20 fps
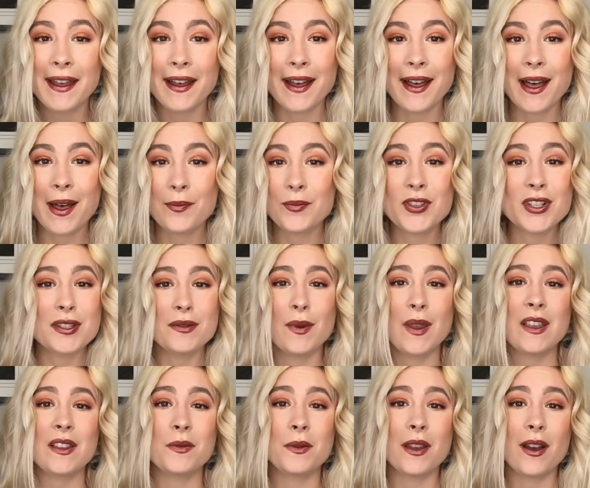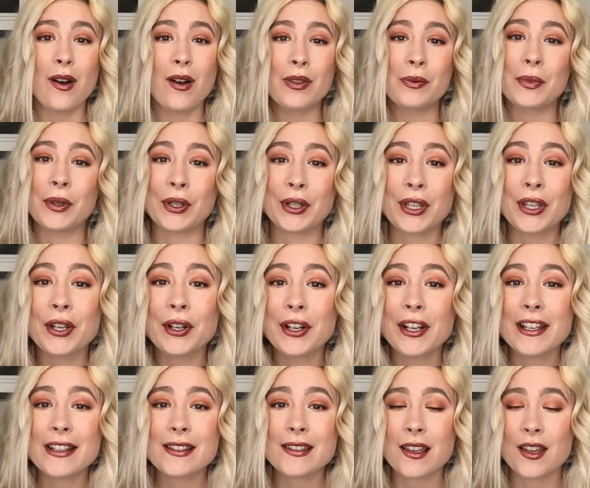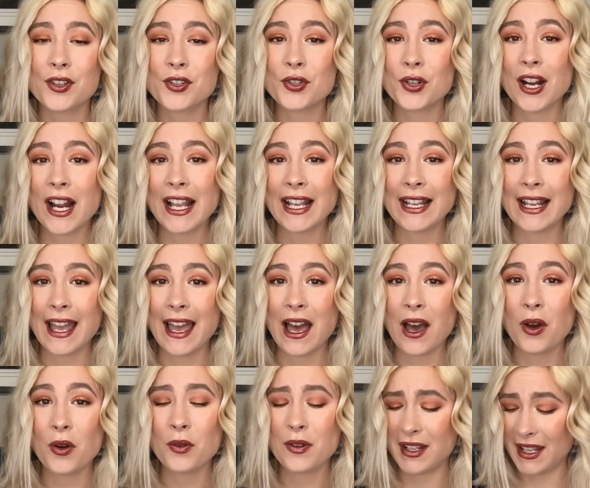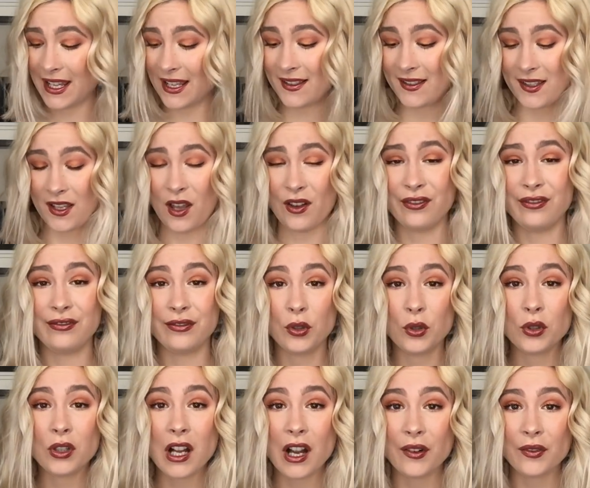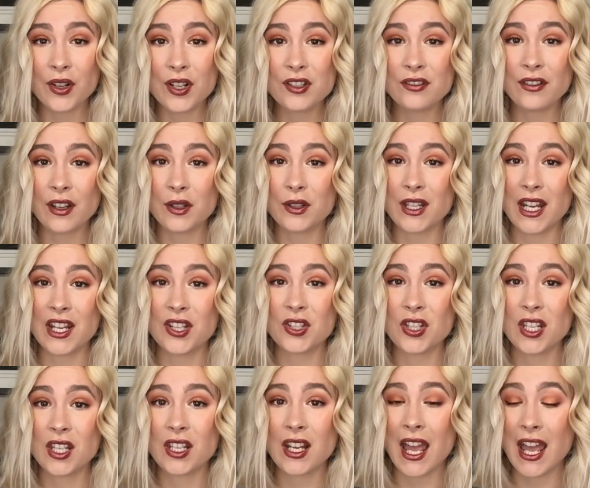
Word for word: Um, just makes me all the more curious on trying it out. It's a full coverage foundation.